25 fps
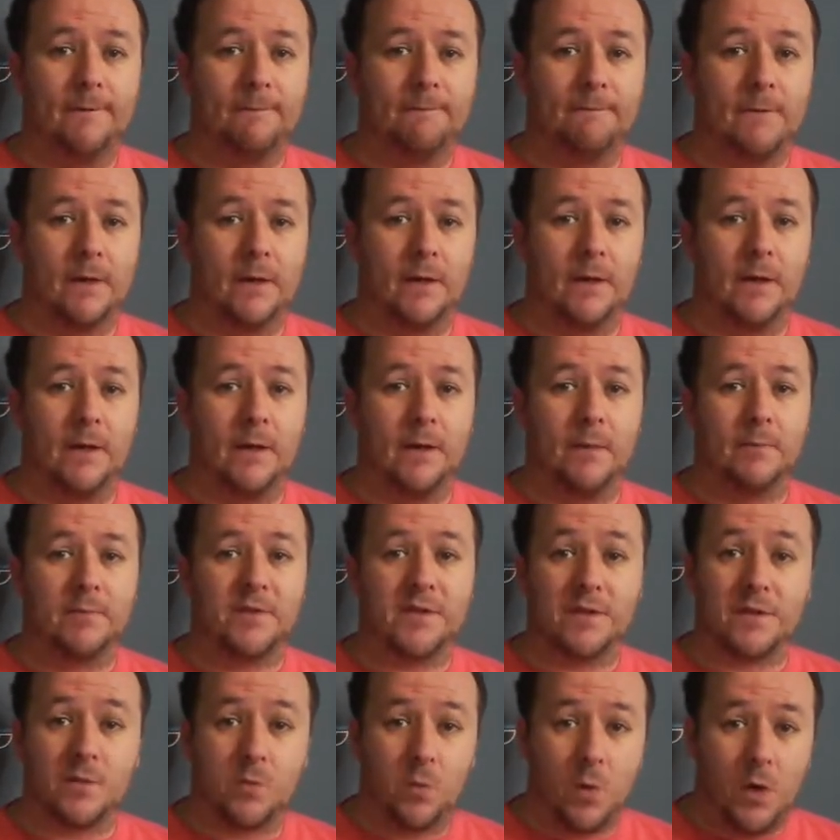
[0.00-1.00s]

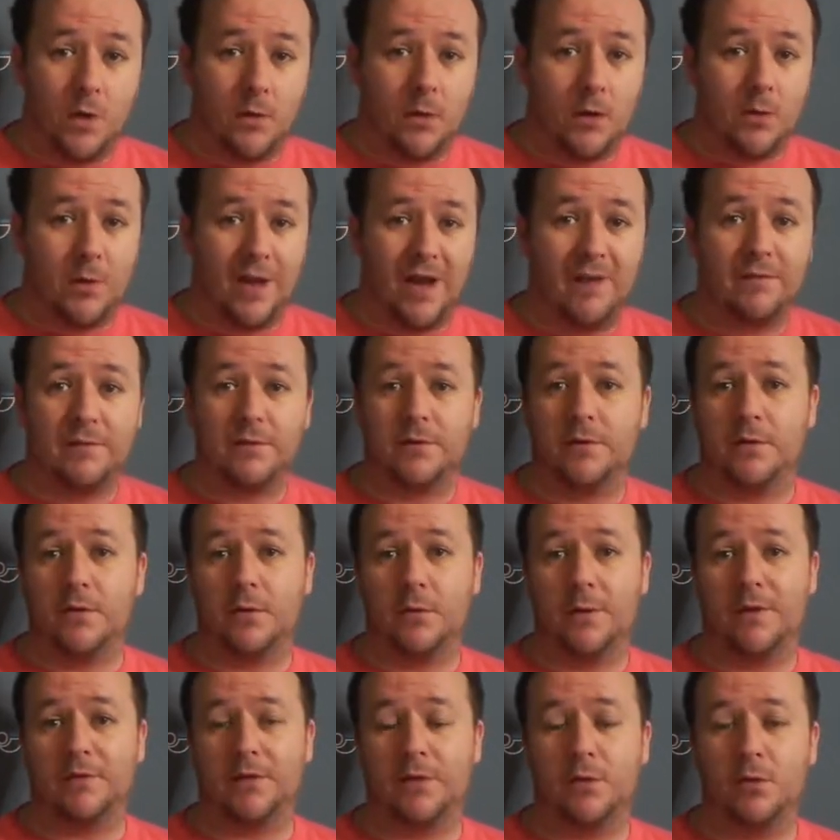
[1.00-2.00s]
Sassuolo do
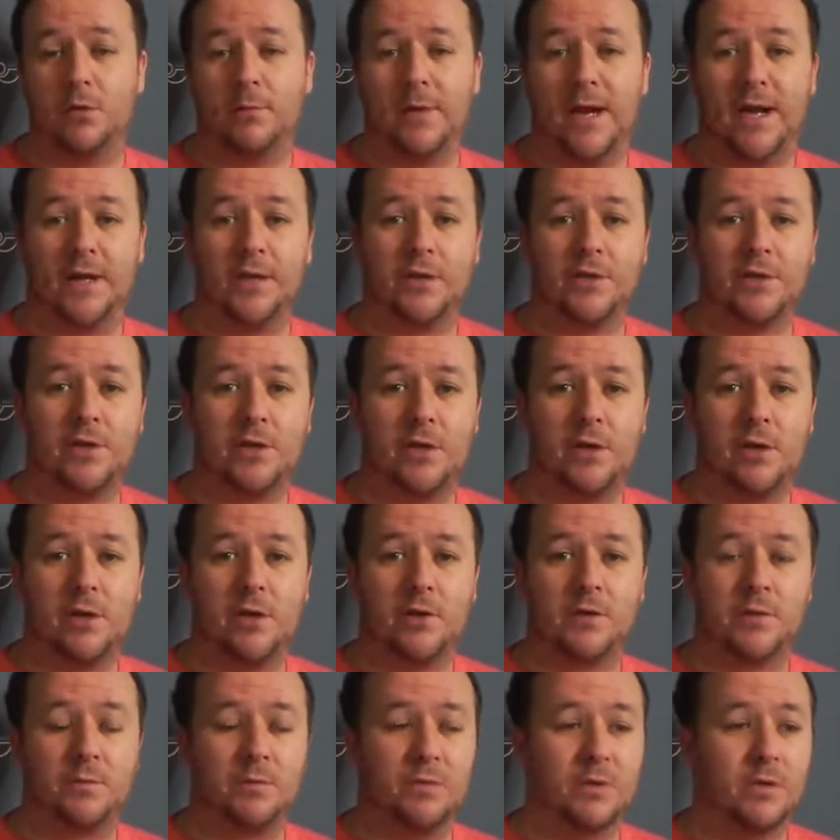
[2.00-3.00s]
have a new man in
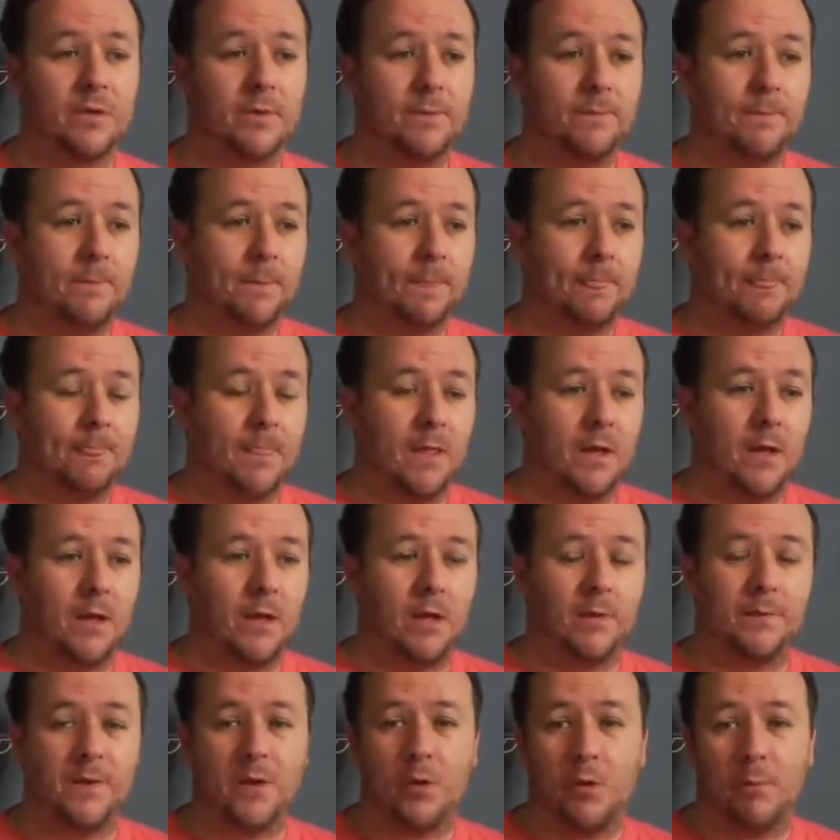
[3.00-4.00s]
charge, but
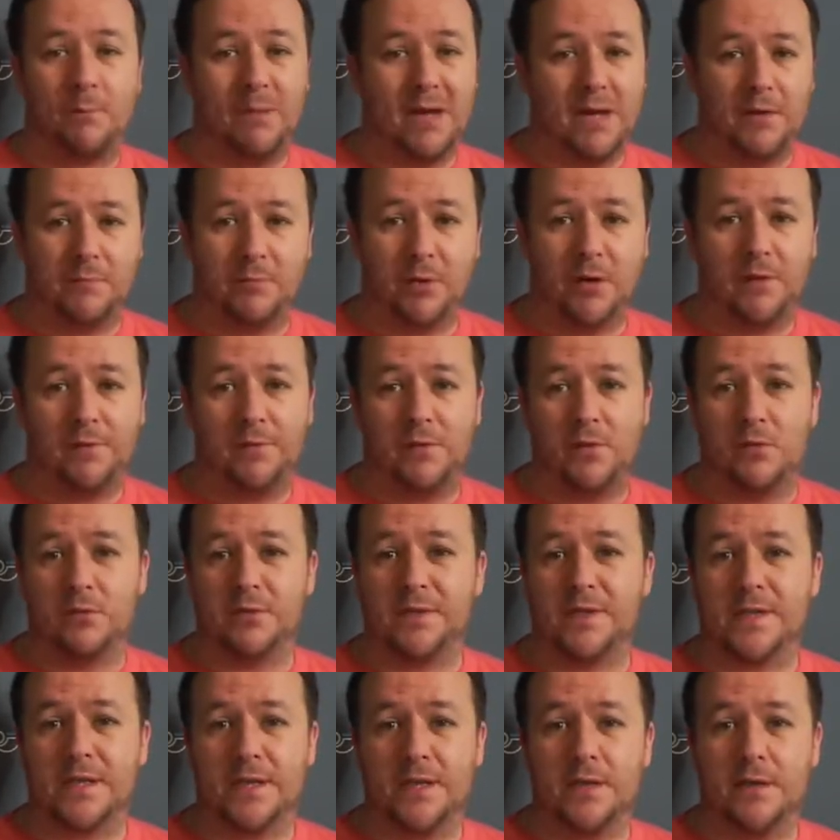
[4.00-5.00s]
they're not battered by
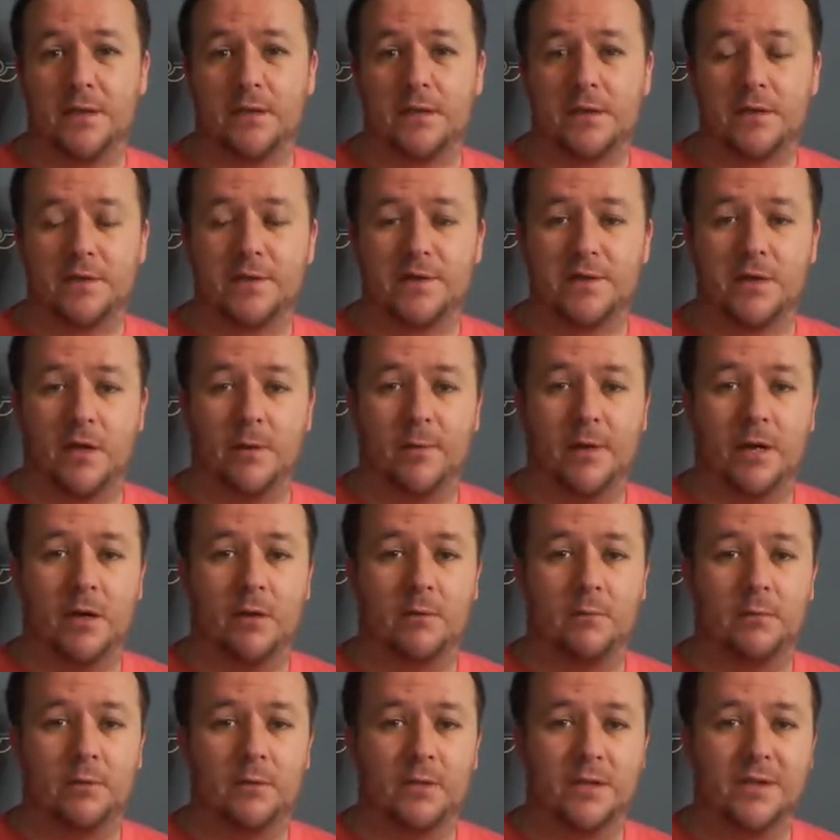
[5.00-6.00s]
Fiorentina last time out,
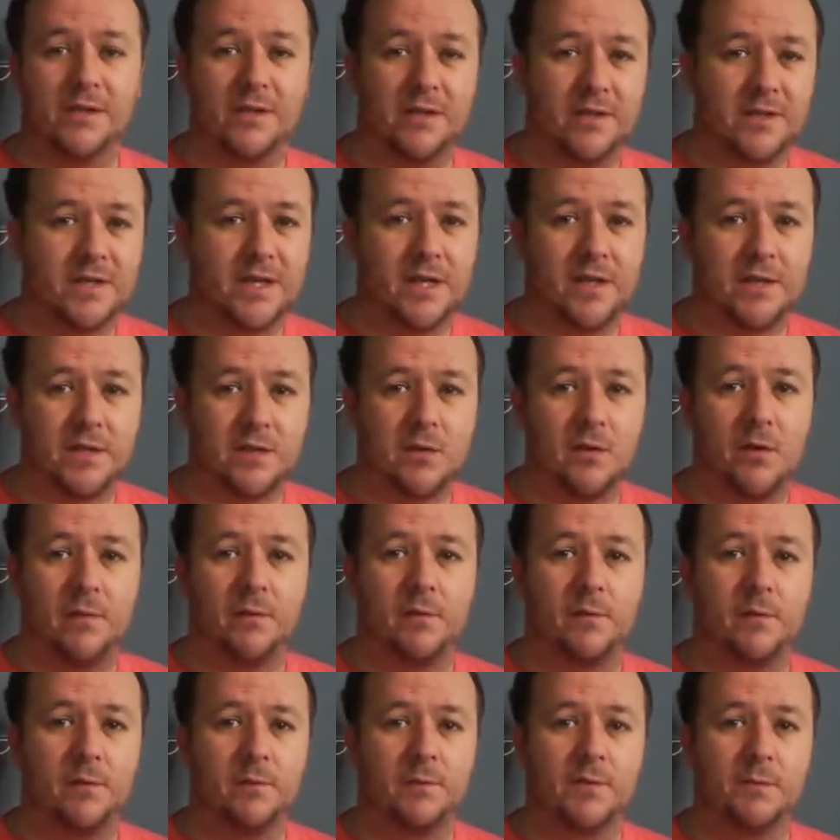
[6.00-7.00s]
but it's going to take time
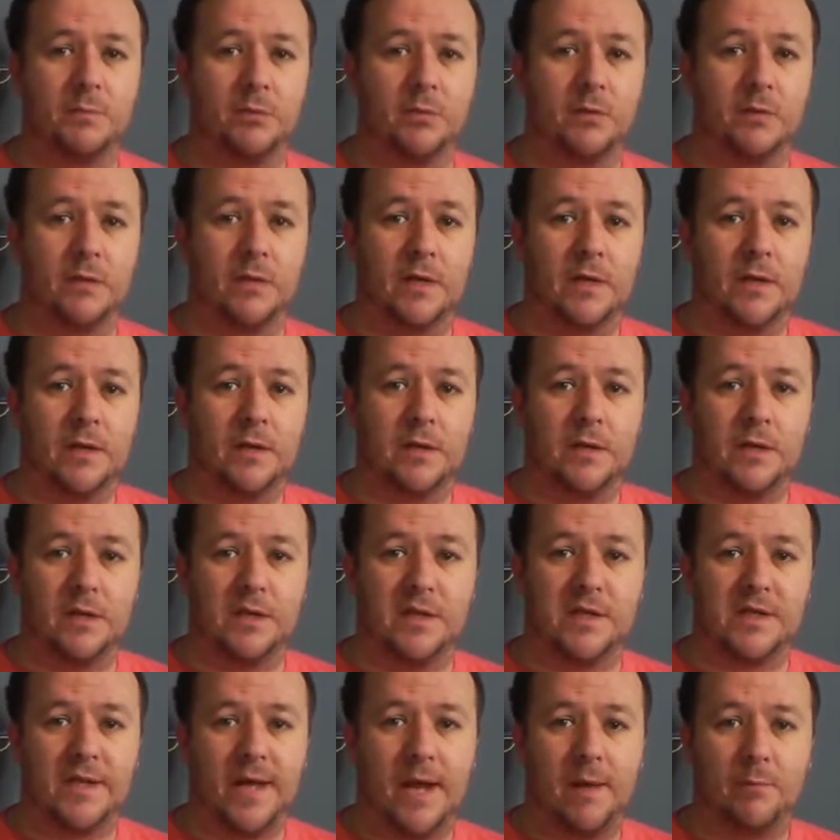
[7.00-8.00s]
for him to put his
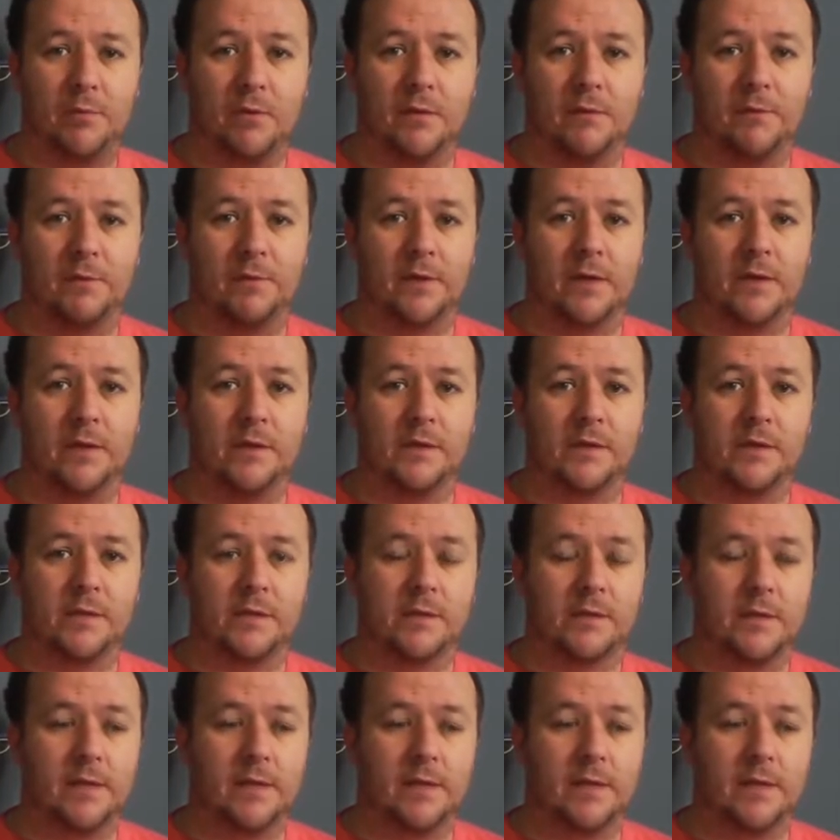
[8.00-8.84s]
stamp on things.